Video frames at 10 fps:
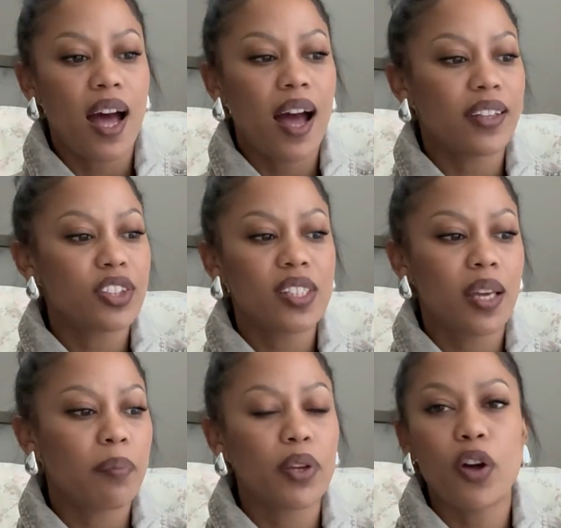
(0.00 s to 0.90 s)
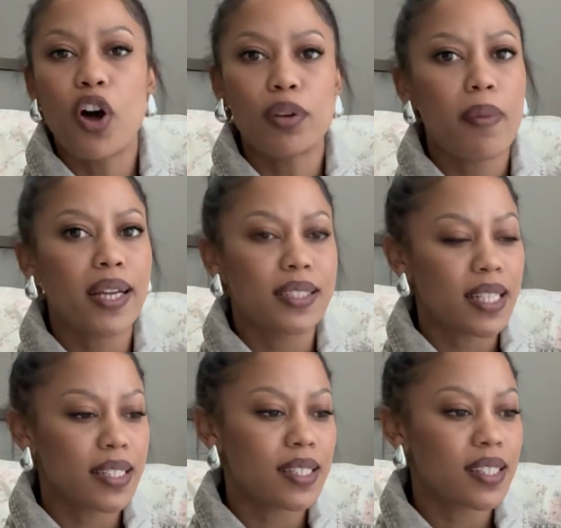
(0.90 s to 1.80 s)
I just keep it on my
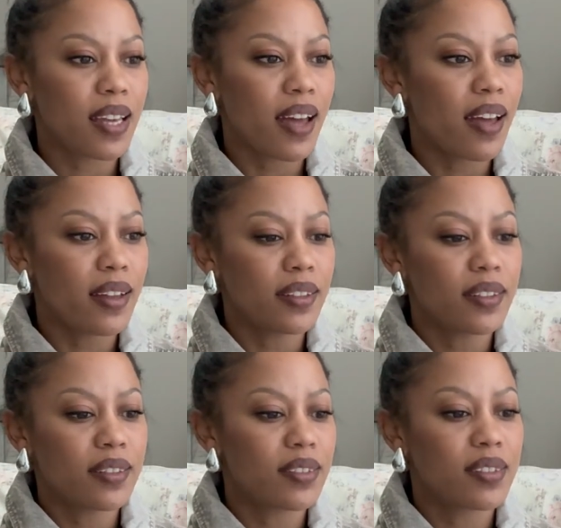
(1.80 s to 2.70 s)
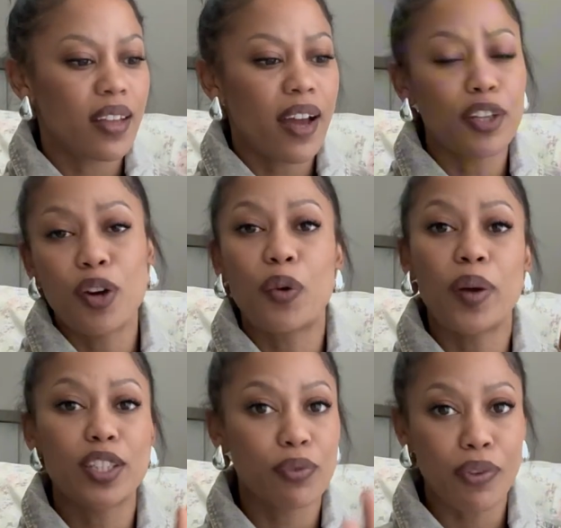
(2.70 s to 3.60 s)
desk and I know where
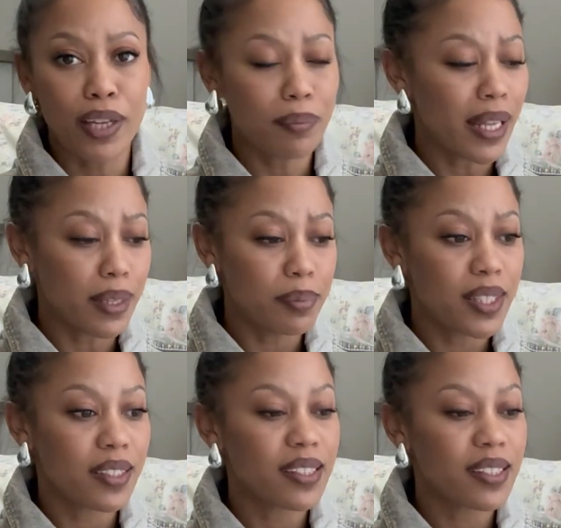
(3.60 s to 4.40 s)
to find my lipsticks.